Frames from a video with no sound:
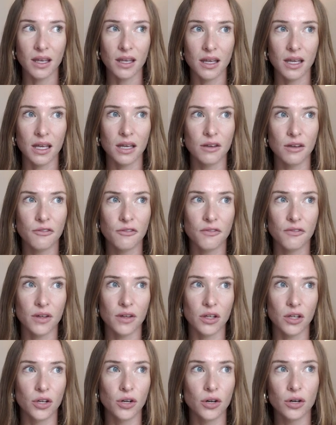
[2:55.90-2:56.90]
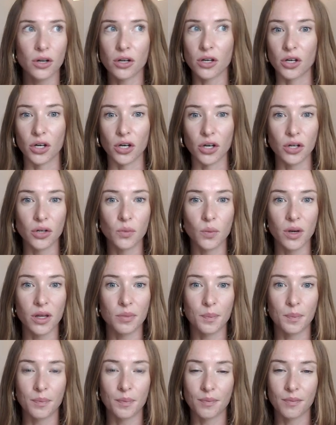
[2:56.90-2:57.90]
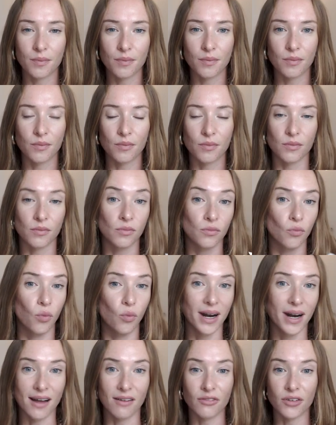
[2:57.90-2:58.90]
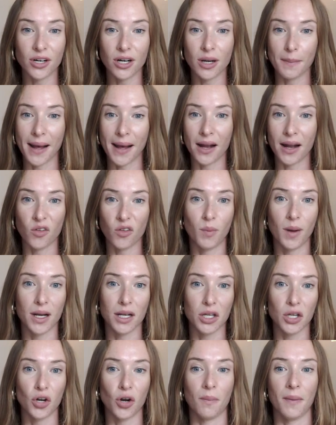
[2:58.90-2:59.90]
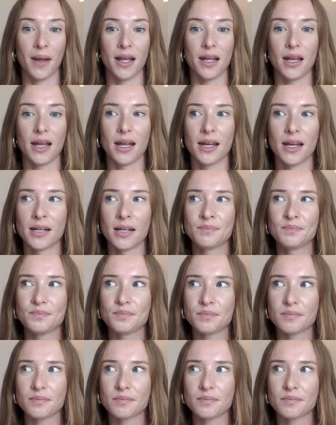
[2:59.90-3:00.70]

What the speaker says: if you're good with whatever amount of money you're making